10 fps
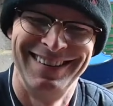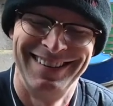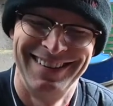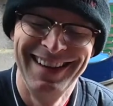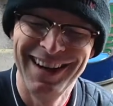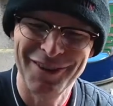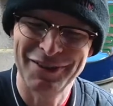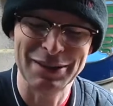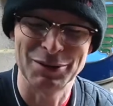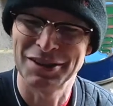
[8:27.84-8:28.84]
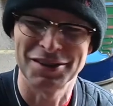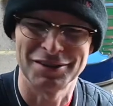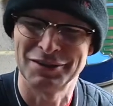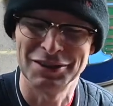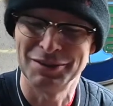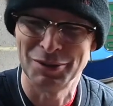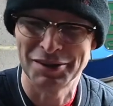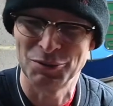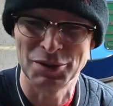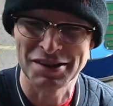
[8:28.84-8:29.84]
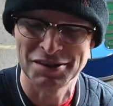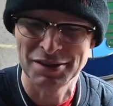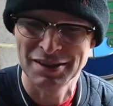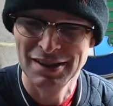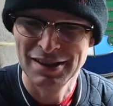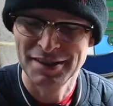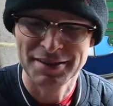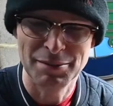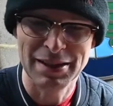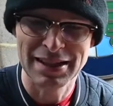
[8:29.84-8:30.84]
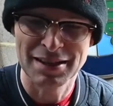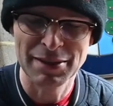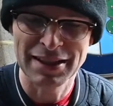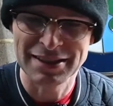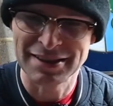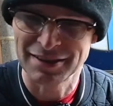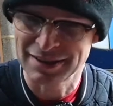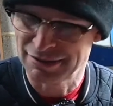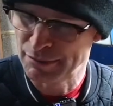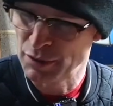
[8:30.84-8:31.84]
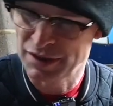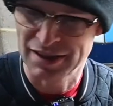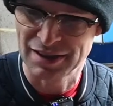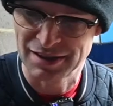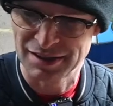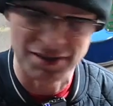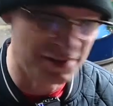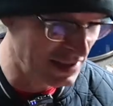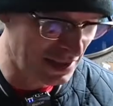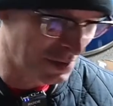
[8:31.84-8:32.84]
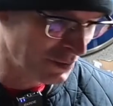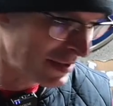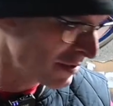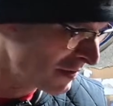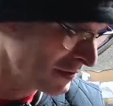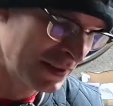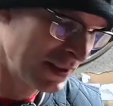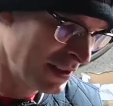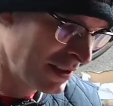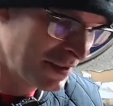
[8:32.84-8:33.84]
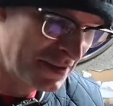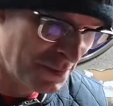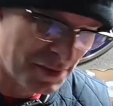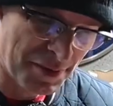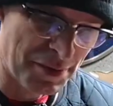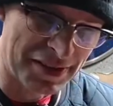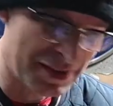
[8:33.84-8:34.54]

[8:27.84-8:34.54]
I forget what cars I've got and what one is doing. The Mini I need to go and get a remote key and decode the radio still. Some things